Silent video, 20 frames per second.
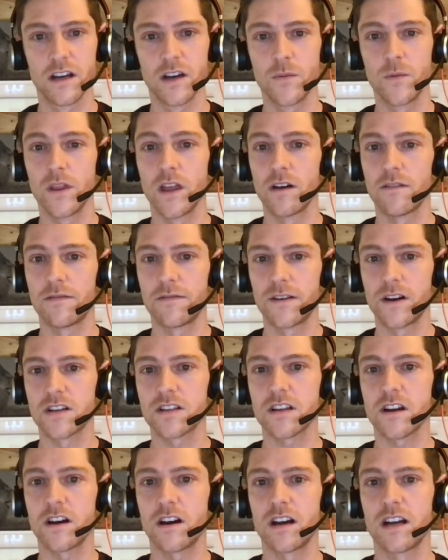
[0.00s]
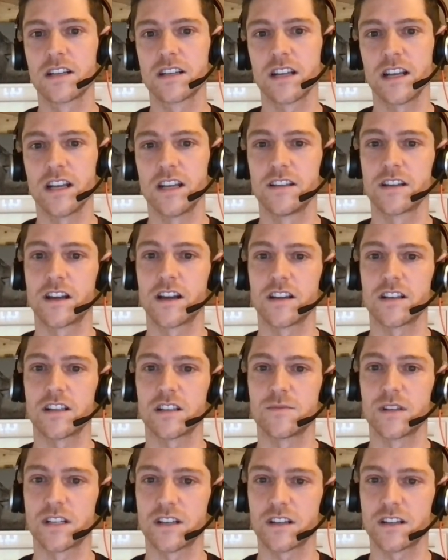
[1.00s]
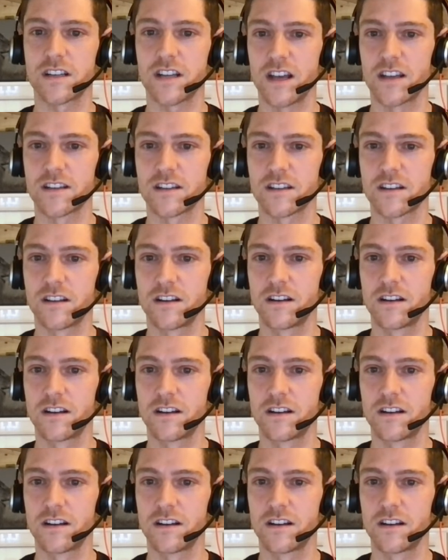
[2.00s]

with our first hires into customer success